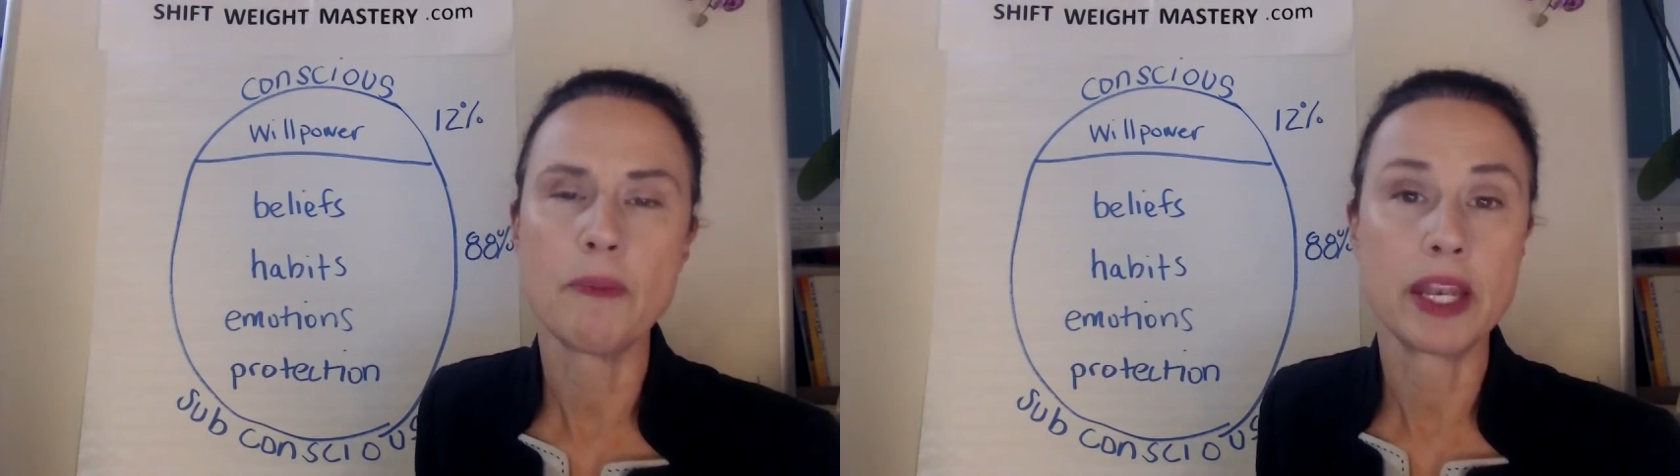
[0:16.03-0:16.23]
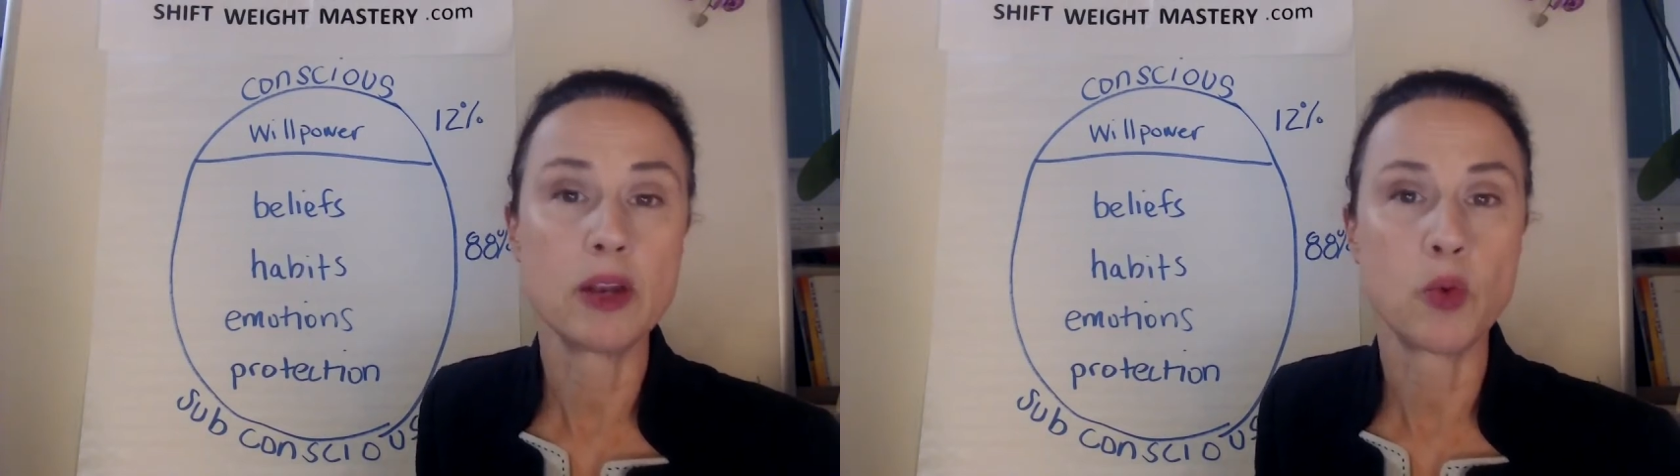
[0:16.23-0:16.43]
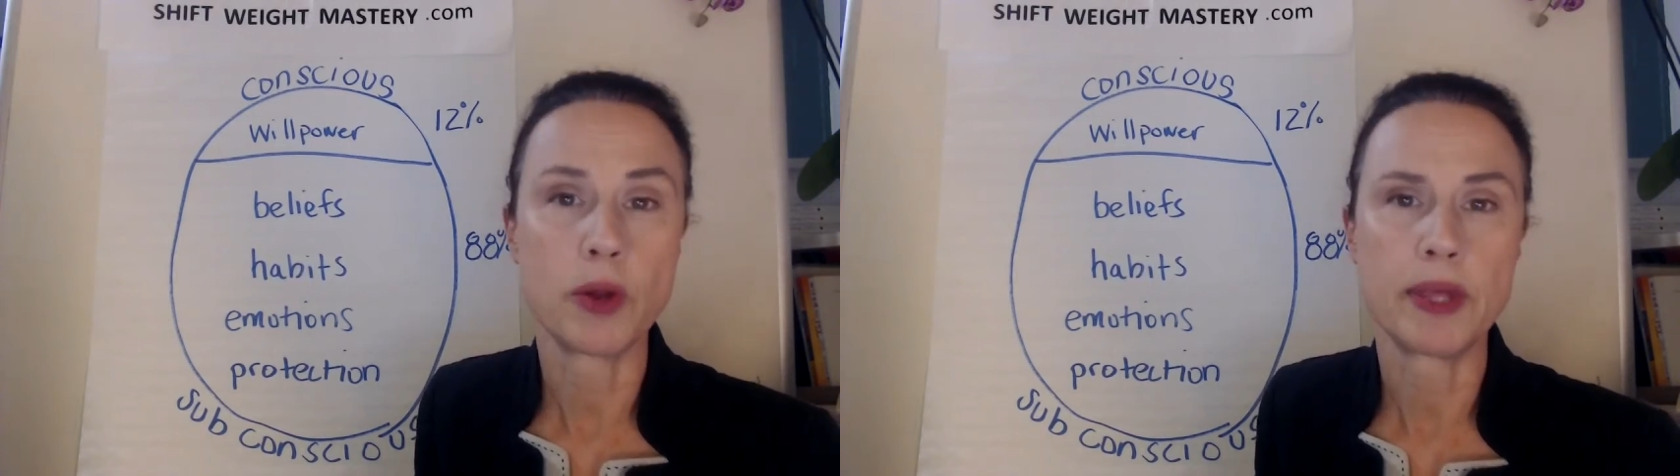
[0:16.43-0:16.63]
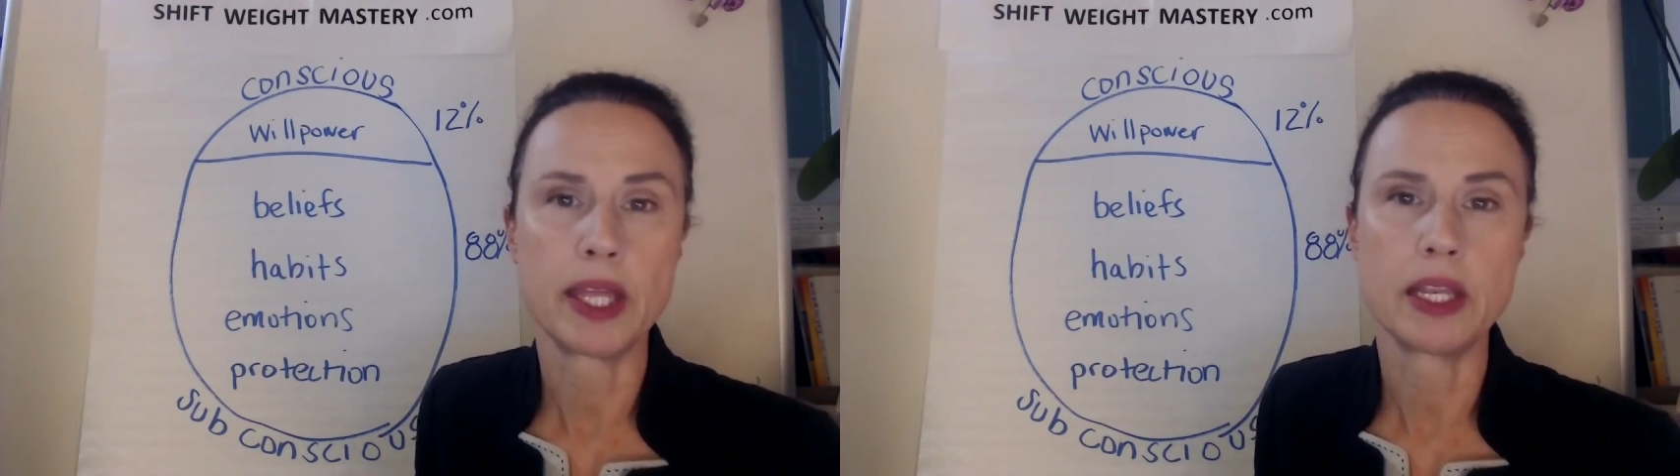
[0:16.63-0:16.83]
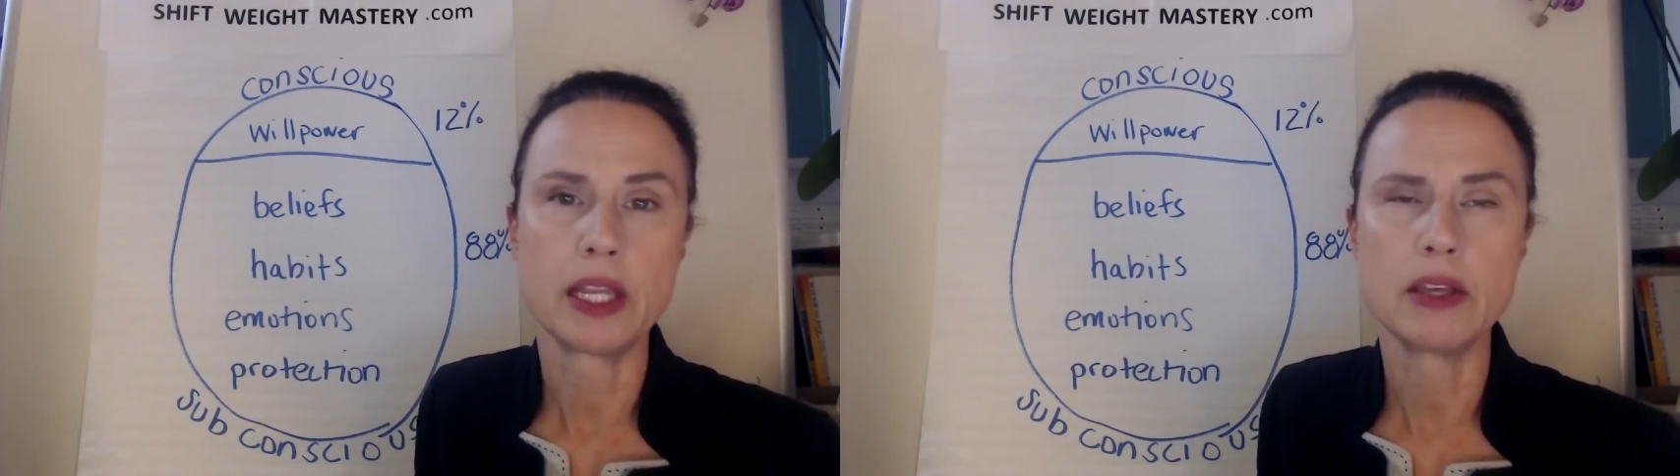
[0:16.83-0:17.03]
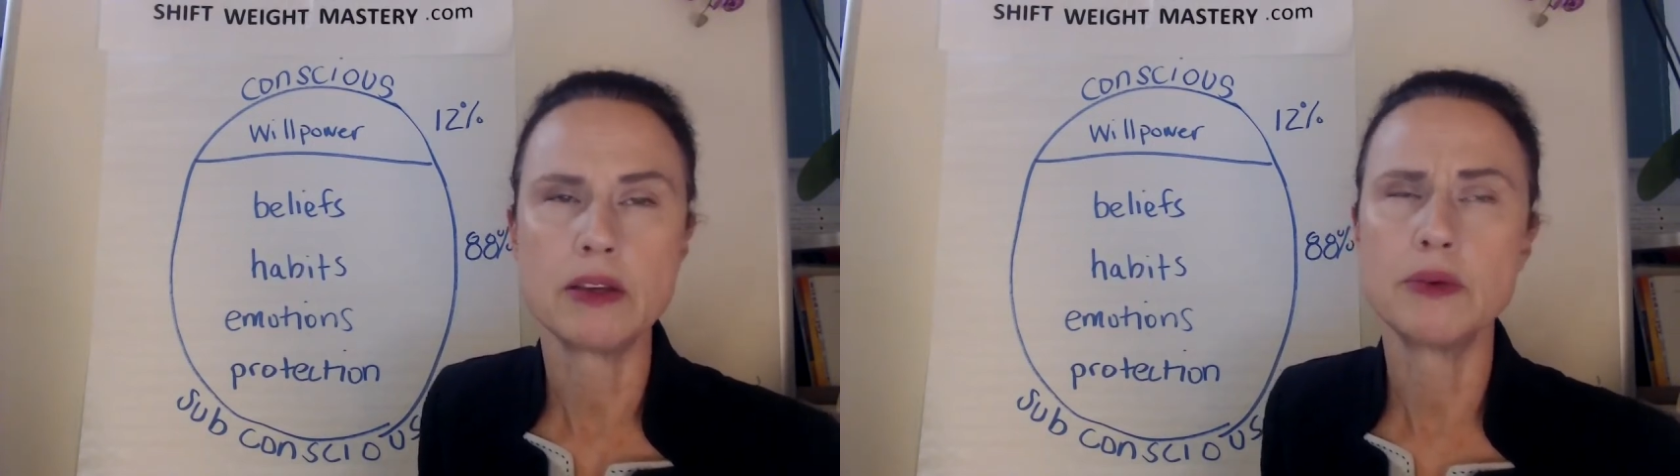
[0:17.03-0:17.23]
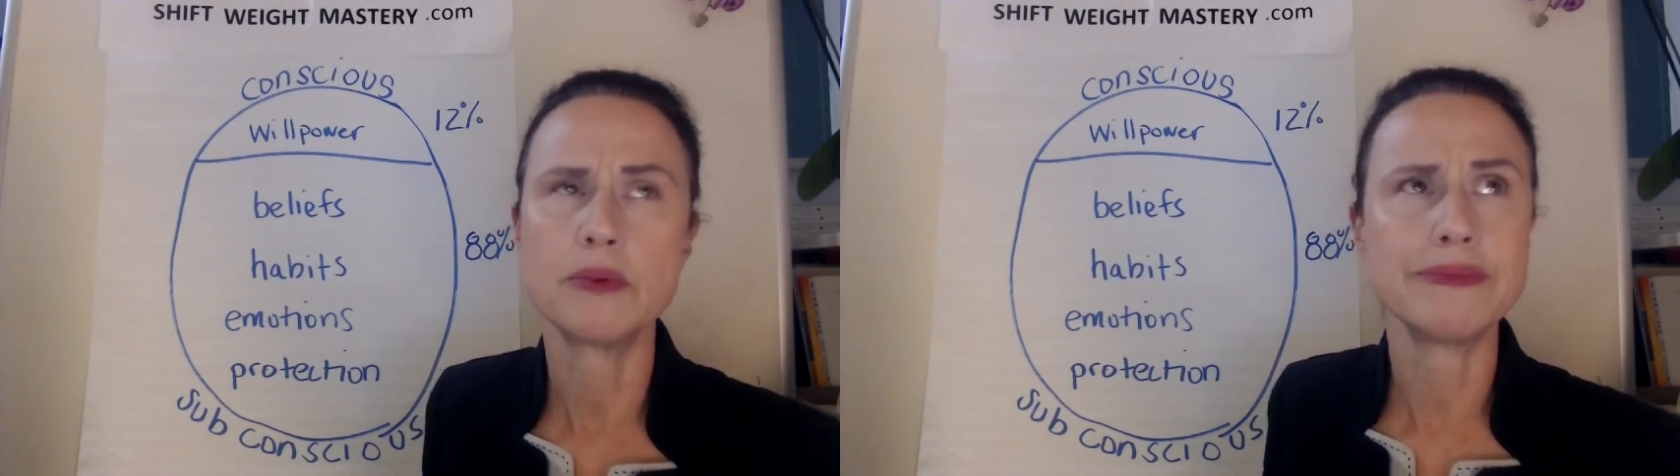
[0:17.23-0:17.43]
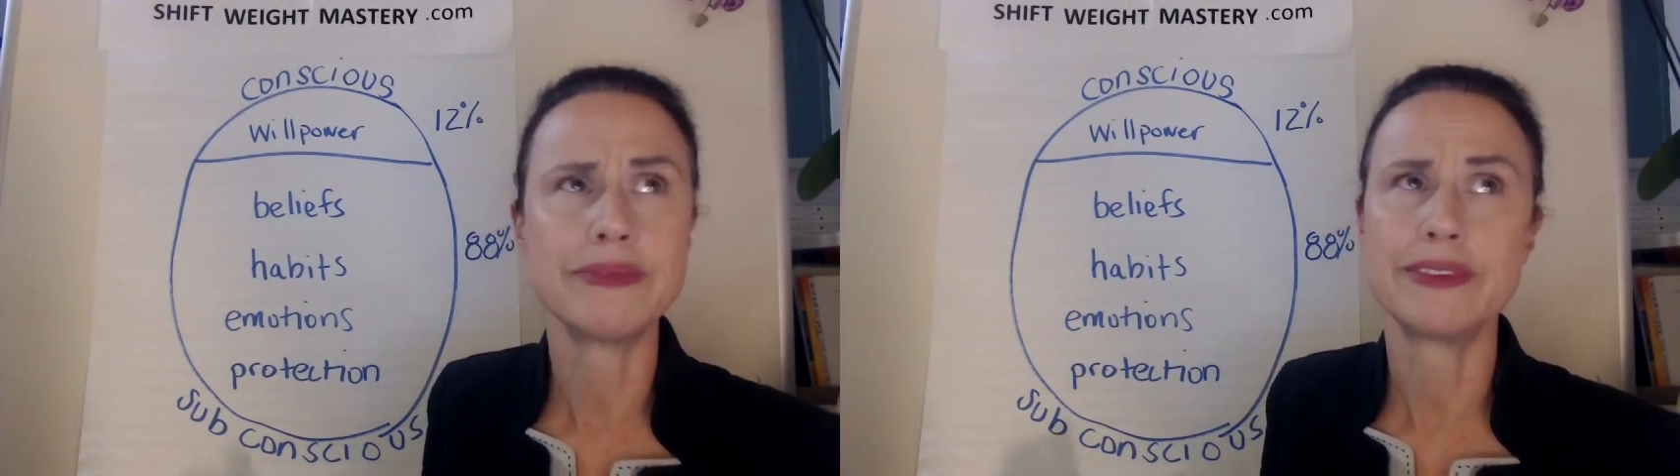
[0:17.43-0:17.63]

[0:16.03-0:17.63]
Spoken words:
men and women who